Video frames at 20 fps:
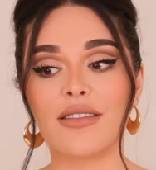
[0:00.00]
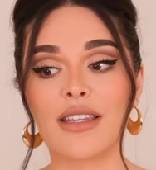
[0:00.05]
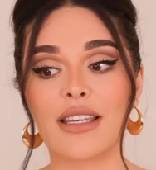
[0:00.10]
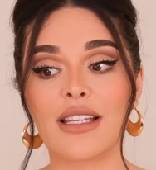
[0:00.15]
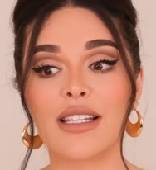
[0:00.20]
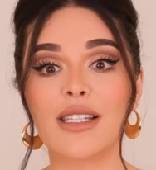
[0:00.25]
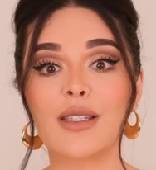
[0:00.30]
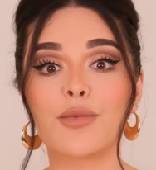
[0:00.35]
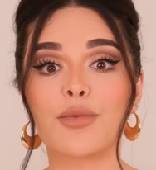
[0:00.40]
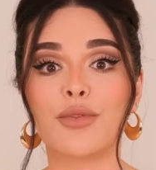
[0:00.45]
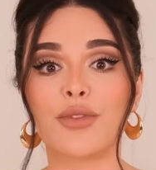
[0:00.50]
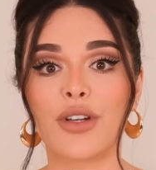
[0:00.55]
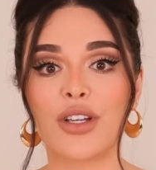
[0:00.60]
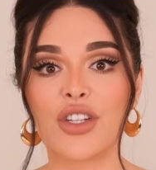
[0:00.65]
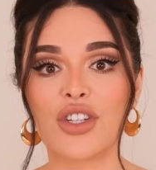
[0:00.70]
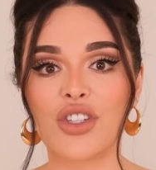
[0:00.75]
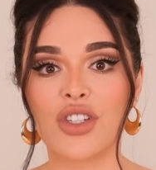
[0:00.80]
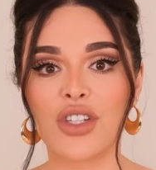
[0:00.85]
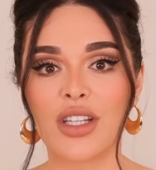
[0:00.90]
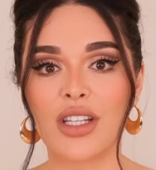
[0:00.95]
the
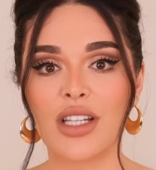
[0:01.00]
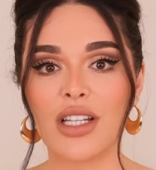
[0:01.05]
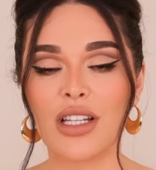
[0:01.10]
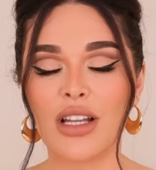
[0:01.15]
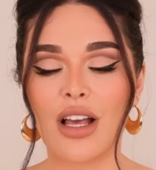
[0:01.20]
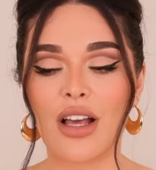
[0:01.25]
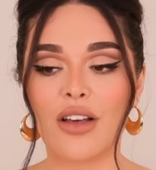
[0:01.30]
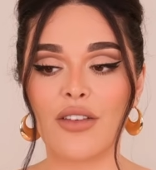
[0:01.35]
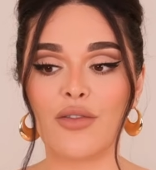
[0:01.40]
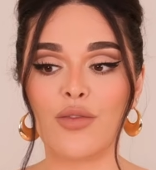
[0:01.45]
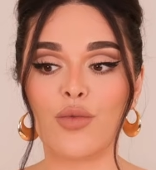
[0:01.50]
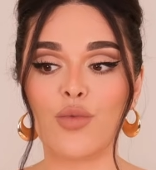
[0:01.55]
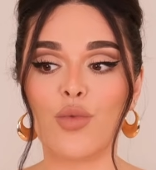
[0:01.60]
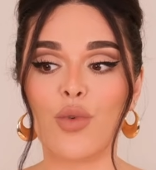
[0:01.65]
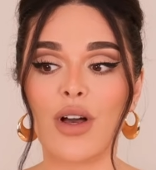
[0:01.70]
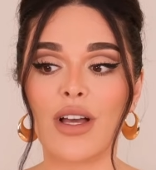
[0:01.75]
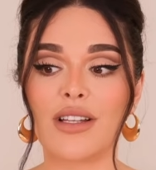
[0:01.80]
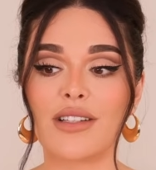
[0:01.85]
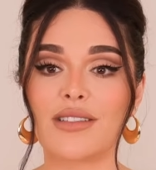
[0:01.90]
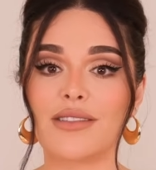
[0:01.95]
inspiration of
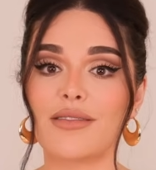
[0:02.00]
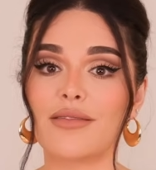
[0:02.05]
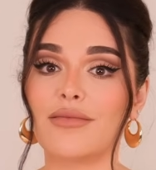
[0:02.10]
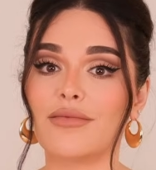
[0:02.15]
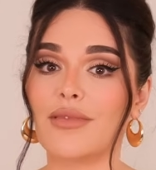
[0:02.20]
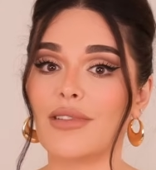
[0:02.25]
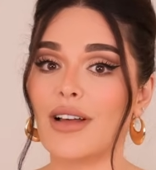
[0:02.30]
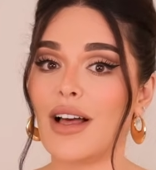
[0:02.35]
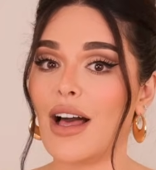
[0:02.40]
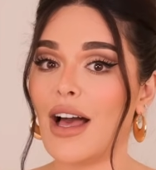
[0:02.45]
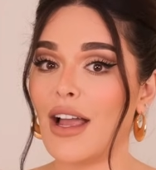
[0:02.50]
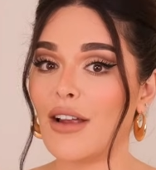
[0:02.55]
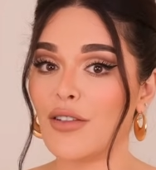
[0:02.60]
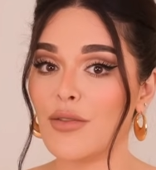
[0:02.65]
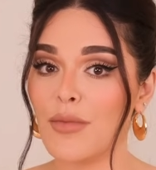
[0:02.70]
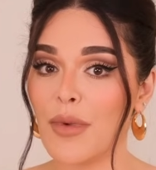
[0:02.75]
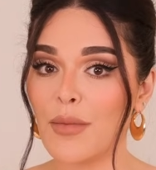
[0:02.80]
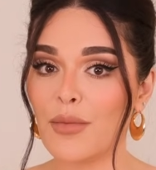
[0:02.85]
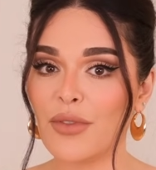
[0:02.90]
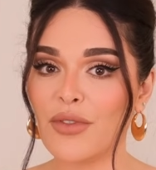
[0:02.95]
what I
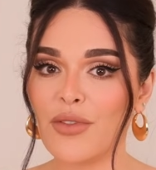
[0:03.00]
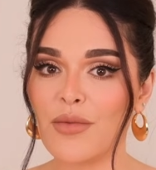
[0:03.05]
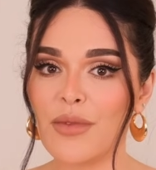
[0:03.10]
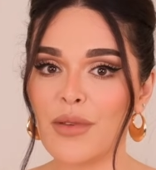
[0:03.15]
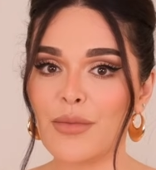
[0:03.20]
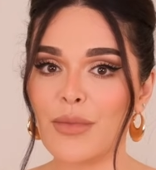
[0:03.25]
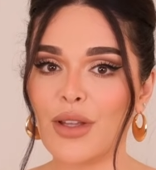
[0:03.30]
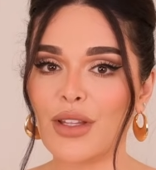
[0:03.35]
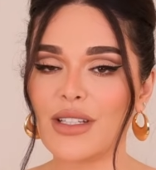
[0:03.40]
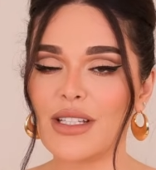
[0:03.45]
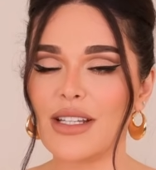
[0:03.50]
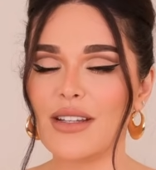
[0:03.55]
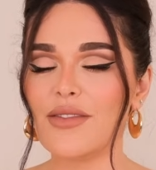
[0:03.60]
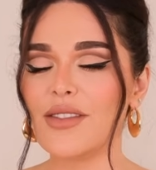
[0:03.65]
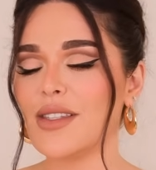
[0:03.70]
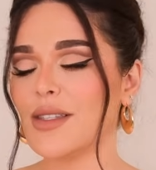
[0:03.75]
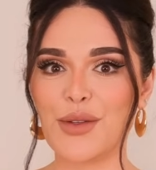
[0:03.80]
remember from the Maldives.